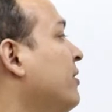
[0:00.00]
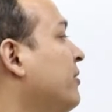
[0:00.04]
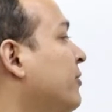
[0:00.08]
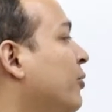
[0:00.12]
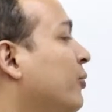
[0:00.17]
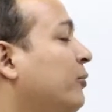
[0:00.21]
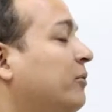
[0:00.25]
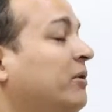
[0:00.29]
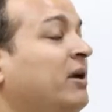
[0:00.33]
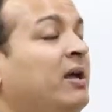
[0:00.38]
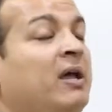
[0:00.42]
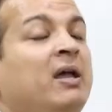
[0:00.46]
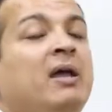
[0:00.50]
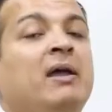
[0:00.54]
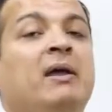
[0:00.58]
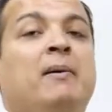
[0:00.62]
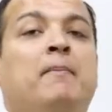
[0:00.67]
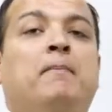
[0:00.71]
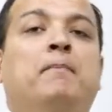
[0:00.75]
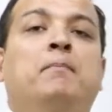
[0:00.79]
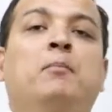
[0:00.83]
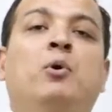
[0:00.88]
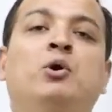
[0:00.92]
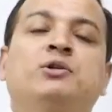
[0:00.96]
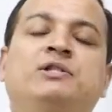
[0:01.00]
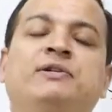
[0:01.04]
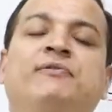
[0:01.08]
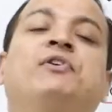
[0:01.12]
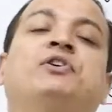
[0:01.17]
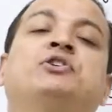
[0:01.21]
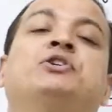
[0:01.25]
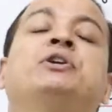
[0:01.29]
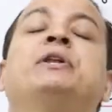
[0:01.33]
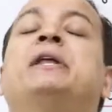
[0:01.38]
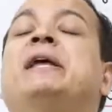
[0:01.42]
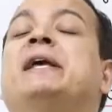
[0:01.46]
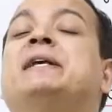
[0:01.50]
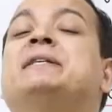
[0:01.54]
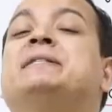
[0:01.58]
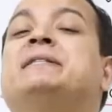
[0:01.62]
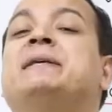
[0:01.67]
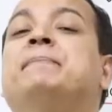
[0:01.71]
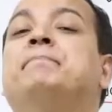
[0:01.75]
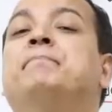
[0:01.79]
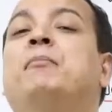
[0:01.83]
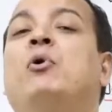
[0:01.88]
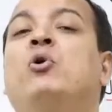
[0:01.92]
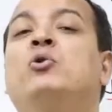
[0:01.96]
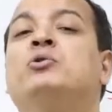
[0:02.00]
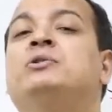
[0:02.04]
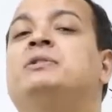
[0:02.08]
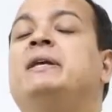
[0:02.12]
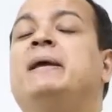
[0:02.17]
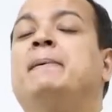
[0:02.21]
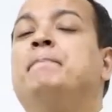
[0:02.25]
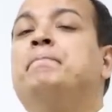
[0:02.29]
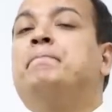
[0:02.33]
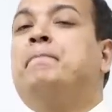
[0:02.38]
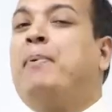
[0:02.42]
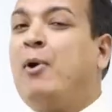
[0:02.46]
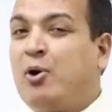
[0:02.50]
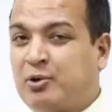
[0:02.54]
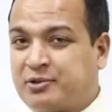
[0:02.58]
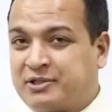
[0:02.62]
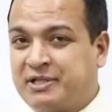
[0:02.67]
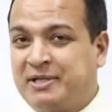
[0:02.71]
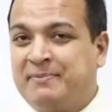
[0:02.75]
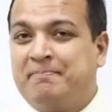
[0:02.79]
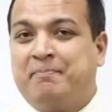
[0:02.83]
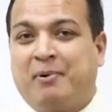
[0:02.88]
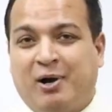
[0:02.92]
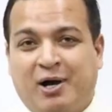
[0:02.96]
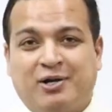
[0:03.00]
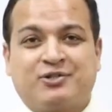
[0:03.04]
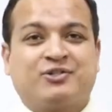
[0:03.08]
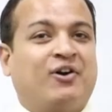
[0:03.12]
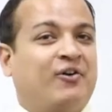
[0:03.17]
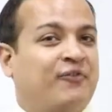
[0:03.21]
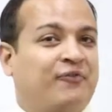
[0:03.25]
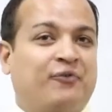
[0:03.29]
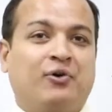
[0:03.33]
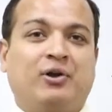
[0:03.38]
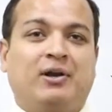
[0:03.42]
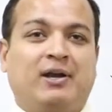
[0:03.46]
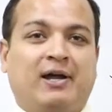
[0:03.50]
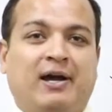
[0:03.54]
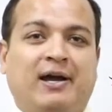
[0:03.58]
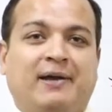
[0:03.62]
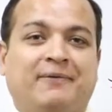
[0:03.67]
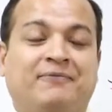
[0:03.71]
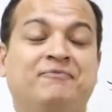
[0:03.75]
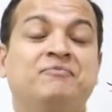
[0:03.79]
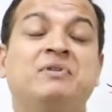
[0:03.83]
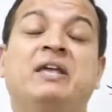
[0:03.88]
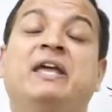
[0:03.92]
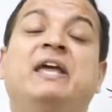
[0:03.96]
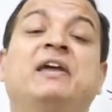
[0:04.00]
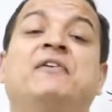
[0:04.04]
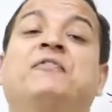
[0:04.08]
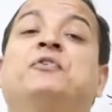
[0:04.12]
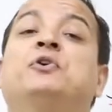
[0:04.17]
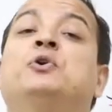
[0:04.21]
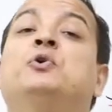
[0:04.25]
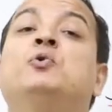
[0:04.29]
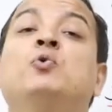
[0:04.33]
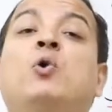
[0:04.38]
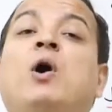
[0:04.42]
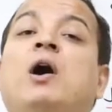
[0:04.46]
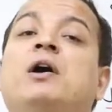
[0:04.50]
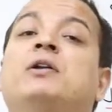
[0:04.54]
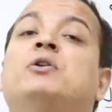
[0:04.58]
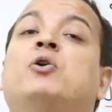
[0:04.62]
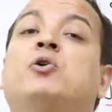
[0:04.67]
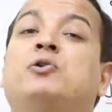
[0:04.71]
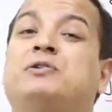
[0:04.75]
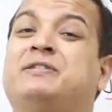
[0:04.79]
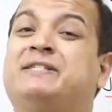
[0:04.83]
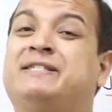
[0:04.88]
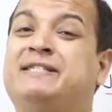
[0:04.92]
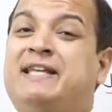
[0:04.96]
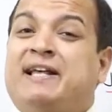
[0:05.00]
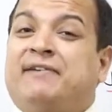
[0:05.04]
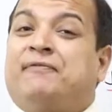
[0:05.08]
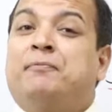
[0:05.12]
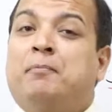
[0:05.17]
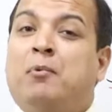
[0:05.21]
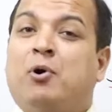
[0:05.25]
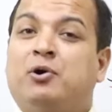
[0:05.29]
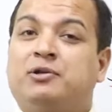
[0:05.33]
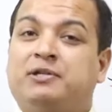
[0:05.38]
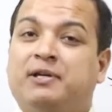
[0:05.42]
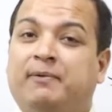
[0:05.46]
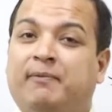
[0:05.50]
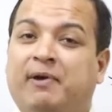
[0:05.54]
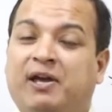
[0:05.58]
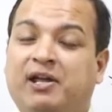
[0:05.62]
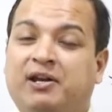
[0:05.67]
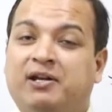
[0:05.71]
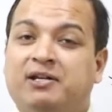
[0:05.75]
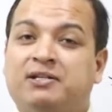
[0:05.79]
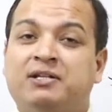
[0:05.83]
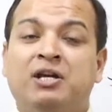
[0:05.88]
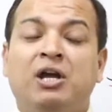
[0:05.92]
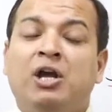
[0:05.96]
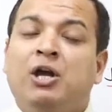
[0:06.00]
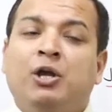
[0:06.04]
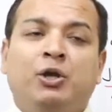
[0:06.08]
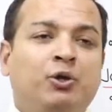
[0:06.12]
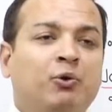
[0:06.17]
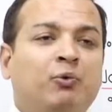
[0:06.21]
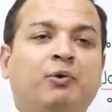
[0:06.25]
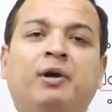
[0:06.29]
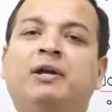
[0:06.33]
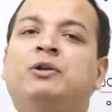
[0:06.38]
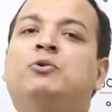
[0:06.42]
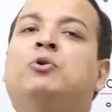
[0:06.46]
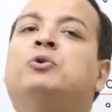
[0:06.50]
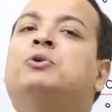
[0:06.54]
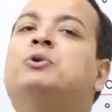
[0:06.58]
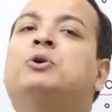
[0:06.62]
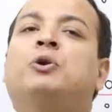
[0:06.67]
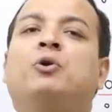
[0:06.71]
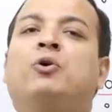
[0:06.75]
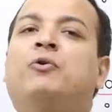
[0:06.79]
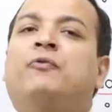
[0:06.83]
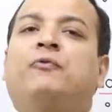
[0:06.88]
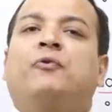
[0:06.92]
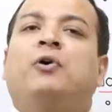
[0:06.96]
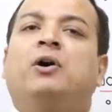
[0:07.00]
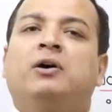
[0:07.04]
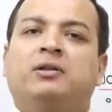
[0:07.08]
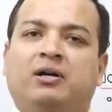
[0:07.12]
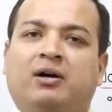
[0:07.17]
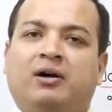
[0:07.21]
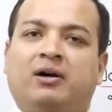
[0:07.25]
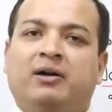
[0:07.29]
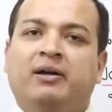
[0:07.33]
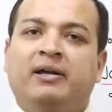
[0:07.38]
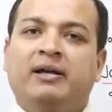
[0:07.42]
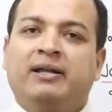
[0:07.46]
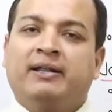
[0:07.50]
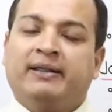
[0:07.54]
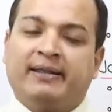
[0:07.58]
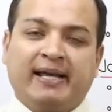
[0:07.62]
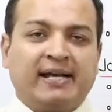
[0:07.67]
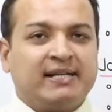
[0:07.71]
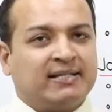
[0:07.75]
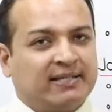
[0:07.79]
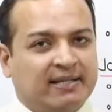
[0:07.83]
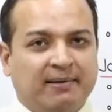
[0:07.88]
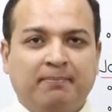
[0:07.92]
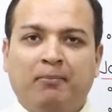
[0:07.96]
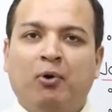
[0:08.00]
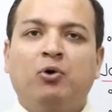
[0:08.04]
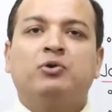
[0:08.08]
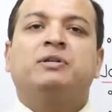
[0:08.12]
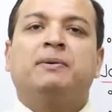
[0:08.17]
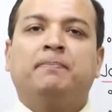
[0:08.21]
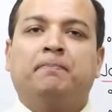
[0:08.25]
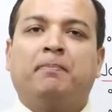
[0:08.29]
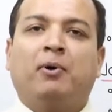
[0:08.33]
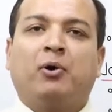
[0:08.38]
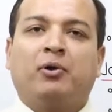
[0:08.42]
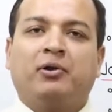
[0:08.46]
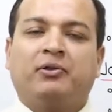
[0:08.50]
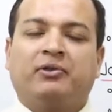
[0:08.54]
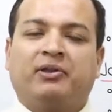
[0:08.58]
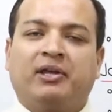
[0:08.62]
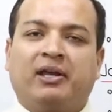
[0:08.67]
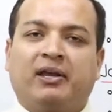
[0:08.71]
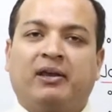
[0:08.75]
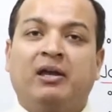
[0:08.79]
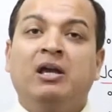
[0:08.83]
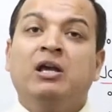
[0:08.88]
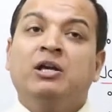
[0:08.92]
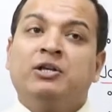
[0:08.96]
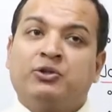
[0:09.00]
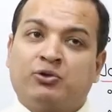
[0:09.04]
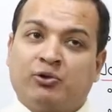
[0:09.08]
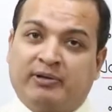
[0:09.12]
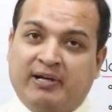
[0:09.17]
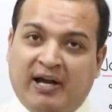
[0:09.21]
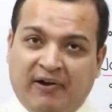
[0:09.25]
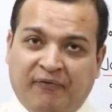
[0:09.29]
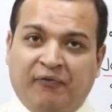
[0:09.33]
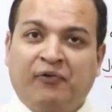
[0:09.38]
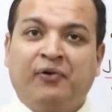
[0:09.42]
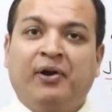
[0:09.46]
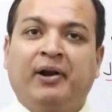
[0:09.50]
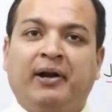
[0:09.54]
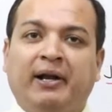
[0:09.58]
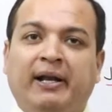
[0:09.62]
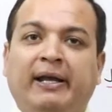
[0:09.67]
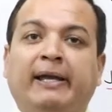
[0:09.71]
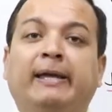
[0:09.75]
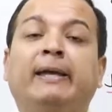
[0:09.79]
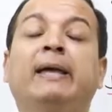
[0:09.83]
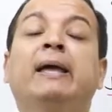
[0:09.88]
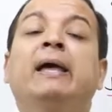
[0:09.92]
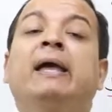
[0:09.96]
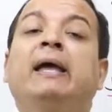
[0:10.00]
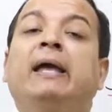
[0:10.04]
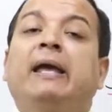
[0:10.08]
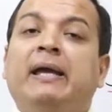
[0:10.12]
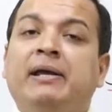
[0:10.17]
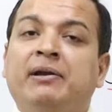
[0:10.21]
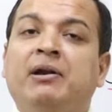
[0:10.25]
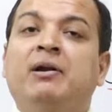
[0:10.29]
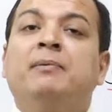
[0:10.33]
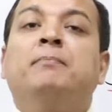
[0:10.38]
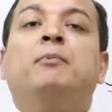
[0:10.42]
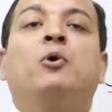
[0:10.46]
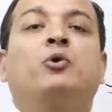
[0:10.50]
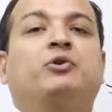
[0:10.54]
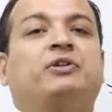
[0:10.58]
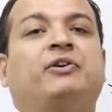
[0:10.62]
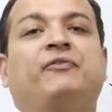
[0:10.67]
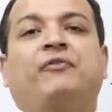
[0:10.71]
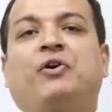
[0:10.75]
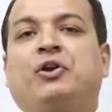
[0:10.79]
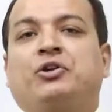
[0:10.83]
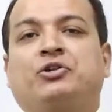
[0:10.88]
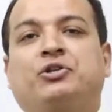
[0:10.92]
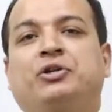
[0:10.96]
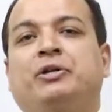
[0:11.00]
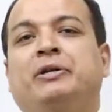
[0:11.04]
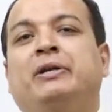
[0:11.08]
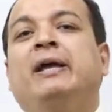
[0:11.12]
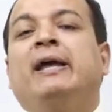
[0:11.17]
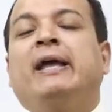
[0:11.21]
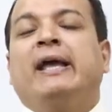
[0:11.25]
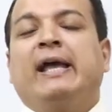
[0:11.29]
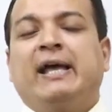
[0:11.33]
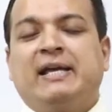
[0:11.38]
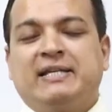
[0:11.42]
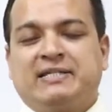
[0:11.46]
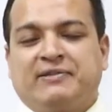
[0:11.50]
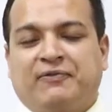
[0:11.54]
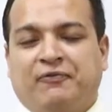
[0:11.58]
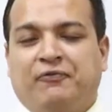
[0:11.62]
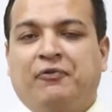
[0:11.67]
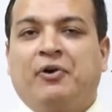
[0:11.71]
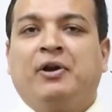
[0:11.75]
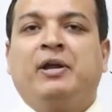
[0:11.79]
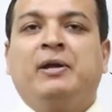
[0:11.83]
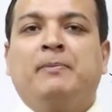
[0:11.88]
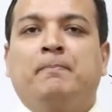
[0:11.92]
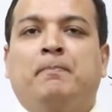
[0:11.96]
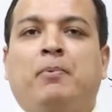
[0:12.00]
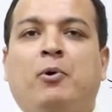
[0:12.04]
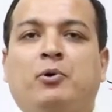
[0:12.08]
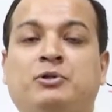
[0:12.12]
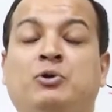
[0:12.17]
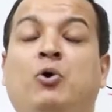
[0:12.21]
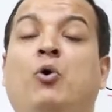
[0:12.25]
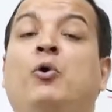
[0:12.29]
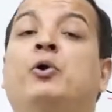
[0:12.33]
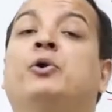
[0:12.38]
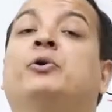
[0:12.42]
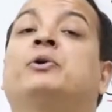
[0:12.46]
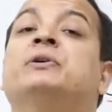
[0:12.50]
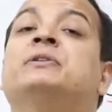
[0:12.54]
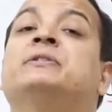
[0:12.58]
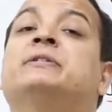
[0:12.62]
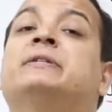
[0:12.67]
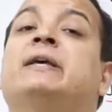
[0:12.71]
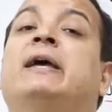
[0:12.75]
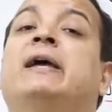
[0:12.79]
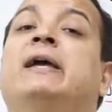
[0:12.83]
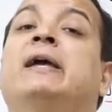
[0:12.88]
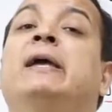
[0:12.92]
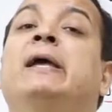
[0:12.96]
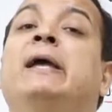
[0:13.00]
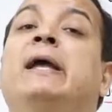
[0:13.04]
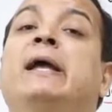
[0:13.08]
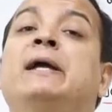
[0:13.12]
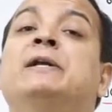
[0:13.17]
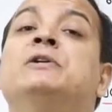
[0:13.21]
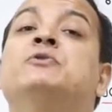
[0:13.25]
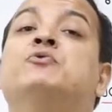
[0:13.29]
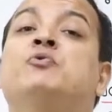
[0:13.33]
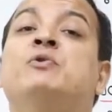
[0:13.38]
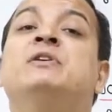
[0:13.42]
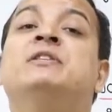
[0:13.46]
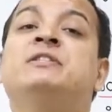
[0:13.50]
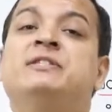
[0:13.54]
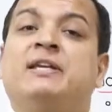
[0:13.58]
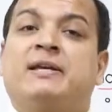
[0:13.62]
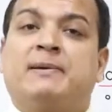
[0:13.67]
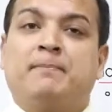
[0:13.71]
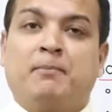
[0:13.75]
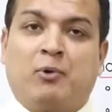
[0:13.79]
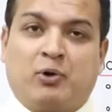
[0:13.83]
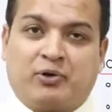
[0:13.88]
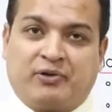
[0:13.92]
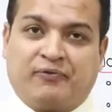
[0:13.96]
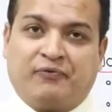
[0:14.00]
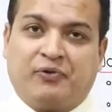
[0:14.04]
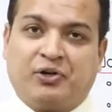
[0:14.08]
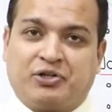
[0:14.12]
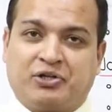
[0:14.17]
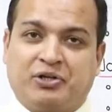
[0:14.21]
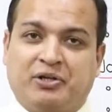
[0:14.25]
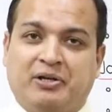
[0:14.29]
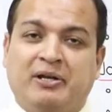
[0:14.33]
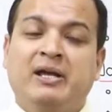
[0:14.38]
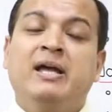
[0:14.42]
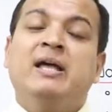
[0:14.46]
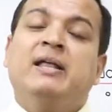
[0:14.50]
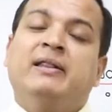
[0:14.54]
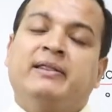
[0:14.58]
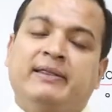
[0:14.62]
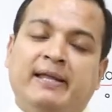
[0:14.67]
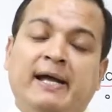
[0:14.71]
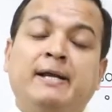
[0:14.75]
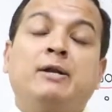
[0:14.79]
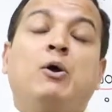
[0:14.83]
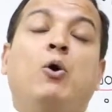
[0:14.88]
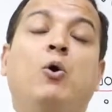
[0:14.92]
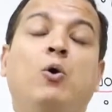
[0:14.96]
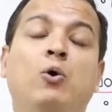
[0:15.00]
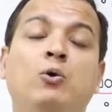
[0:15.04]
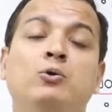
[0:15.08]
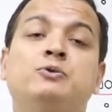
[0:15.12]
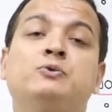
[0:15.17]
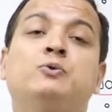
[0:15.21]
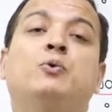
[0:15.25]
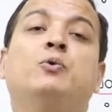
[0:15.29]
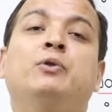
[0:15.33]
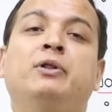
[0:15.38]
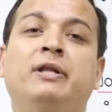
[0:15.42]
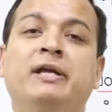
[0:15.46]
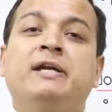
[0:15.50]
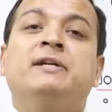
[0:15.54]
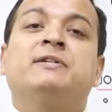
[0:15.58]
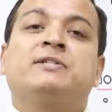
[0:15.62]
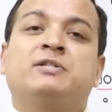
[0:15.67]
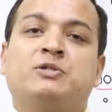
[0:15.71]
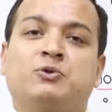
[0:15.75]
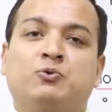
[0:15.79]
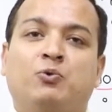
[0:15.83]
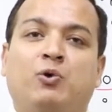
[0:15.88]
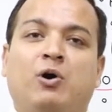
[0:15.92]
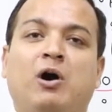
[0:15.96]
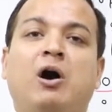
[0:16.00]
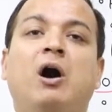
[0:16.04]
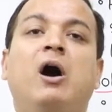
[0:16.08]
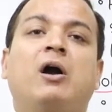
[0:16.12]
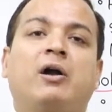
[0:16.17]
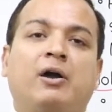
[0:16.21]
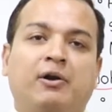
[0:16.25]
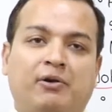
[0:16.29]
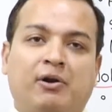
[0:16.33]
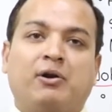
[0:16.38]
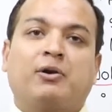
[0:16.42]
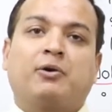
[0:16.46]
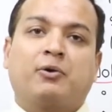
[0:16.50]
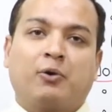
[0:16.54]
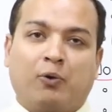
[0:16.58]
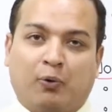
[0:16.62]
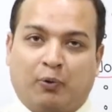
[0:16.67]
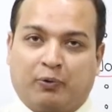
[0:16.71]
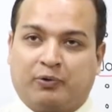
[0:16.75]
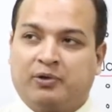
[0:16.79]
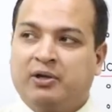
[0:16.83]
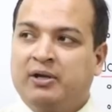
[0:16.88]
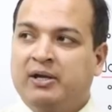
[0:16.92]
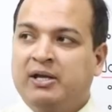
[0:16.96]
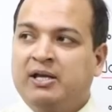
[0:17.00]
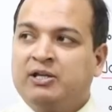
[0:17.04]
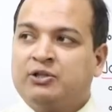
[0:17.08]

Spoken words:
growth. Motivation is the most important part of our life. If you are not self-motivated, you cannot grow further. That's the most important thing. So definitely, inner motivation is very important, or you can say intrinsic motivation that also leads to a career growth.